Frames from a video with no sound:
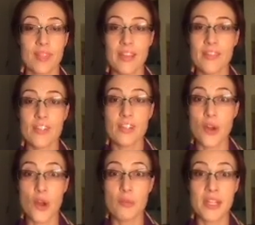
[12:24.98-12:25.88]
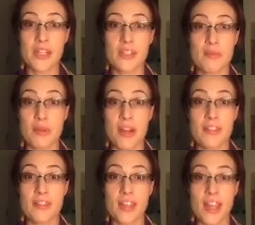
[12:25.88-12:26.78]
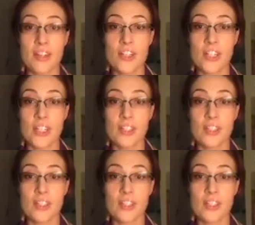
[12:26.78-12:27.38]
even just opening to the breath and the energy.